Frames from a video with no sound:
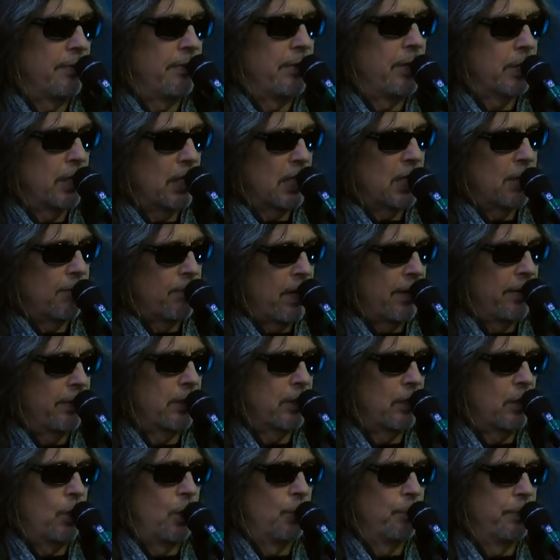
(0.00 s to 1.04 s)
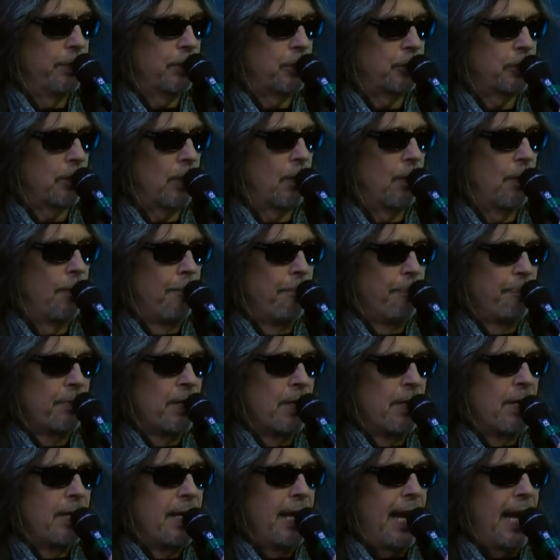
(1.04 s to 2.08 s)
They're going to come on. They're going to open the show,
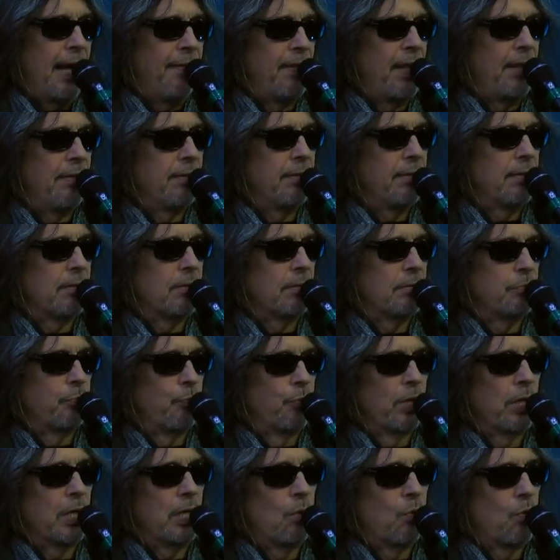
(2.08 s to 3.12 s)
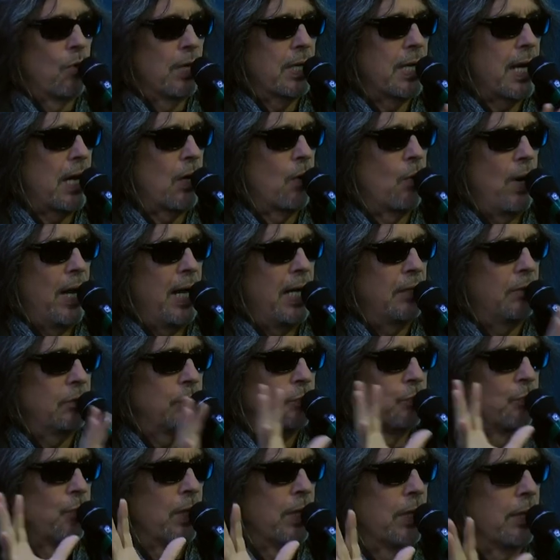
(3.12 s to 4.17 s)
and then we're going to work out a way
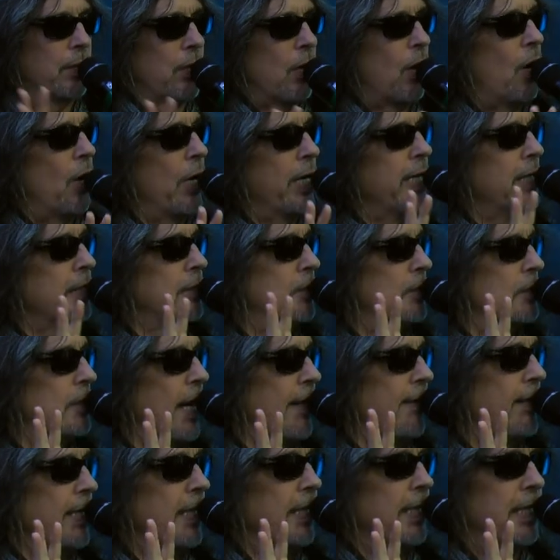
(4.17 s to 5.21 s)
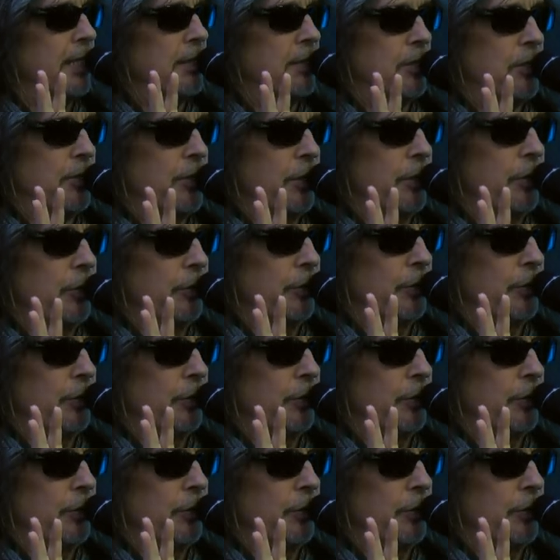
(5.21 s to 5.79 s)
where the audience, I think, gets to